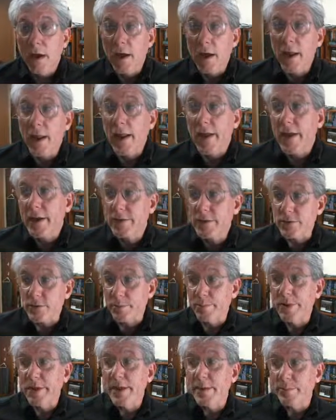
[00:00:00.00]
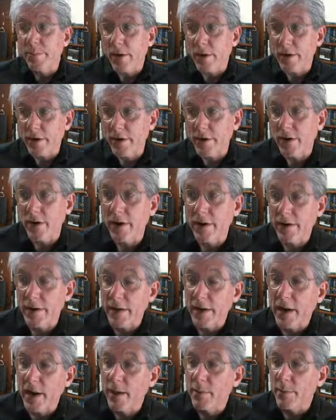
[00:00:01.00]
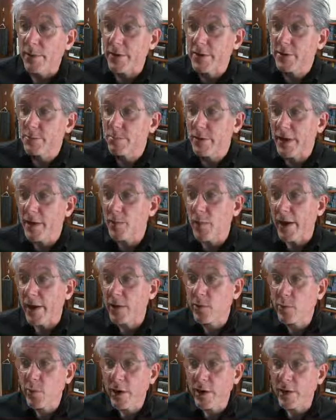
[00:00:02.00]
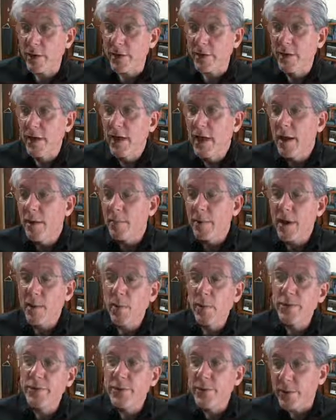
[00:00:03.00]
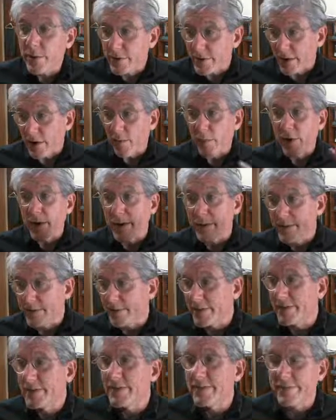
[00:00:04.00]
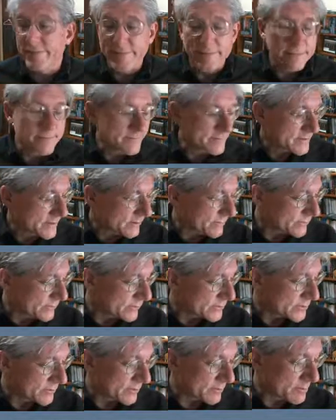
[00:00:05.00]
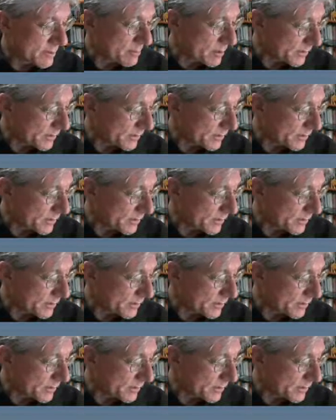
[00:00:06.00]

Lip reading: an actual P bar card. And I will explain why quickly, but I won't do it because I don't want to confuse everything. Maybe